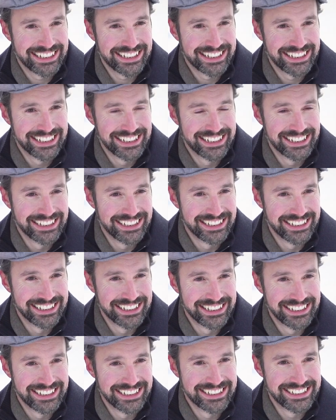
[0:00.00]

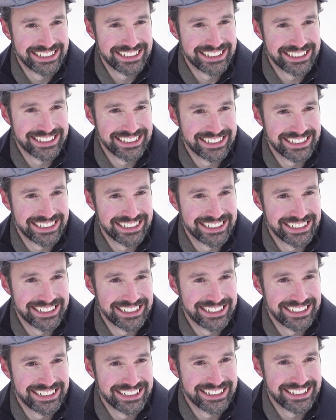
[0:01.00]

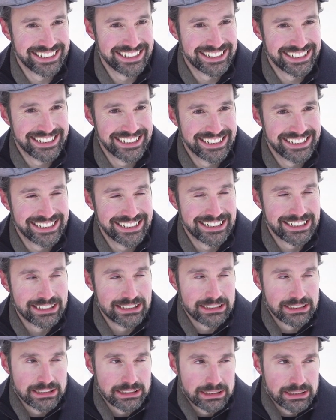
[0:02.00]

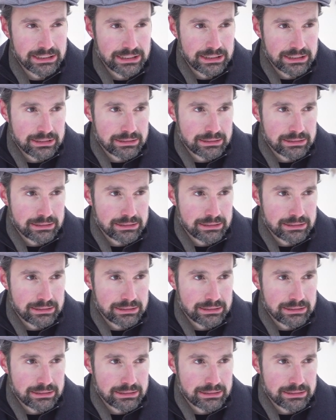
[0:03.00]
The person shown says nothing.